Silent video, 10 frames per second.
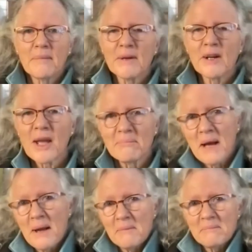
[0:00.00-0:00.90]
Okay,
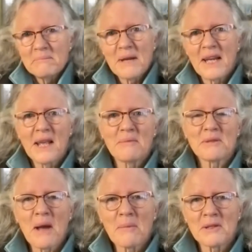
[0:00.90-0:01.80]
my name is
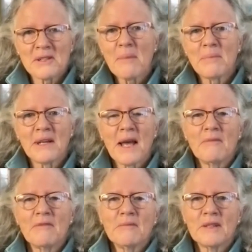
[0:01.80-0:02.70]
Barbara Tapp, and
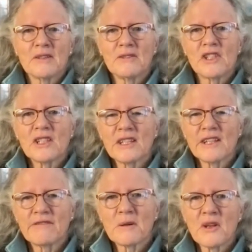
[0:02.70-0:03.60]
I'm
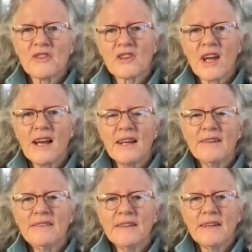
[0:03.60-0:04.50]
originally from Australia.
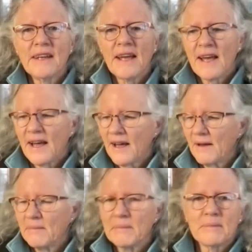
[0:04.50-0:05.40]

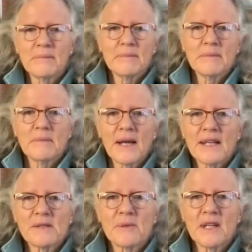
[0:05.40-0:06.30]
My
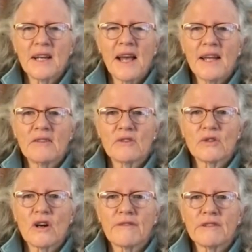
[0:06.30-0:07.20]
husband and I
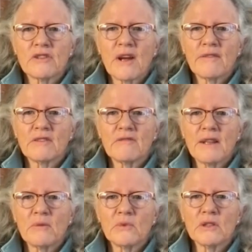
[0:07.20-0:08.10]
took off and traveled around
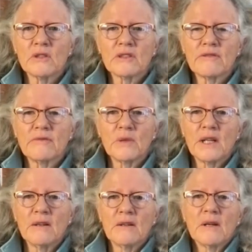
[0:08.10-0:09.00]
the world
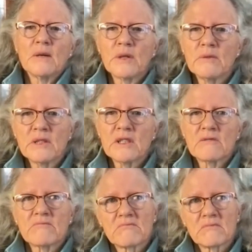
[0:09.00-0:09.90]
when we were
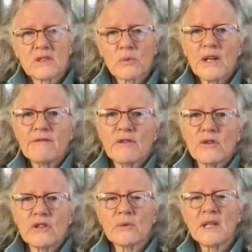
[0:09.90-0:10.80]
24
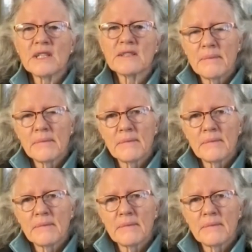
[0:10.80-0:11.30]
and 26.